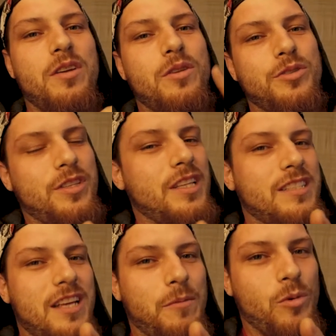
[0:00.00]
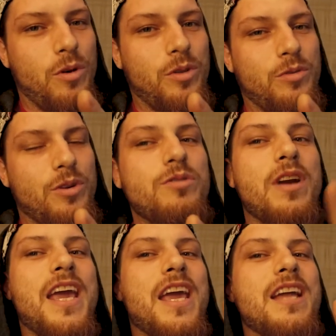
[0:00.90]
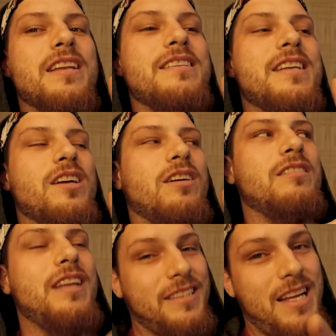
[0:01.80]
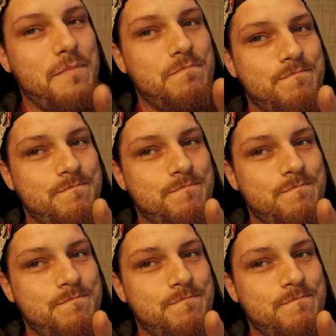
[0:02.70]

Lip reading: Those are the things that help grow the crew, and until next time,